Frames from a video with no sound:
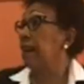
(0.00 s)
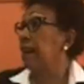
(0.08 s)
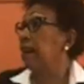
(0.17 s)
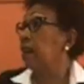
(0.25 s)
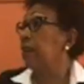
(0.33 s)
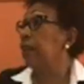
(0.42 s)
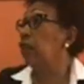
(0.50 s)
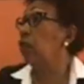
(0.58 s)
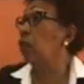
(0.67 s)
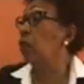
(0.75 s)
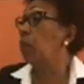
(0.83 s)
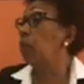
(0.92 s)
has
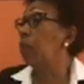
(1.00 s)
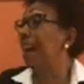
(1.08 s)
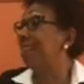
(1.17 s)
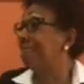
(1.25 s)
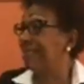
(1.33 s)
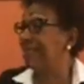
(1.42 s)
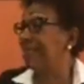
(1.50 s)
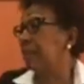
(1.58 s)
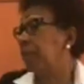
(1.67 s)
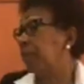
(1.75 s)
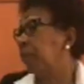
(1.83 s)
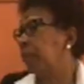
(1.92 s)
been no bias.
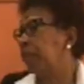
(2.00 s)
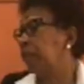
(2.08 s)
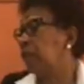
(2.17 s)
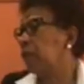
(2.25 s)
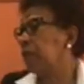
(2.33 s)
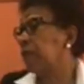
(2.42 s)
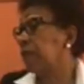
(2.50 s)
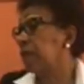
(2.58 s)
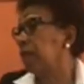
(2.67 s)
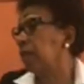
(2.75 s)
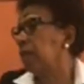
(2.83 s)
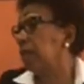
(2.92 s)
The Privy
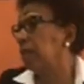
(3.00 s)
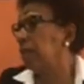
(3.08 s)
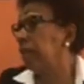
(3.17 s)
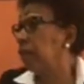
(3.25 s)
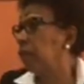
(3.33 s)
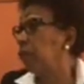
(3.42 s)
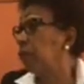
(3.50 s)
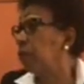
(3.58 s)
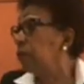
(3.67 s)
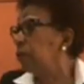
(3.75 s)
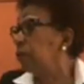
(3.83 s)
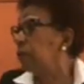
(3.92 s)
Council, they don't
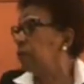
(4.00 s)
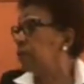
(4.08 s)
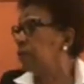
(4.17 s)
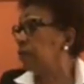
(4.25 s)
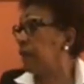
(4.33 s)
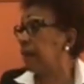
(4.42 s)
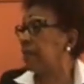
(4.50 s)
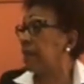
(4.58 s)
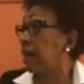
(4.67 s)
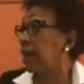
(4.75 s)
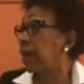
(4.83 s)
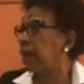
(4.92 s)
know who
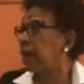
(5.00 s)
Vybz Kartel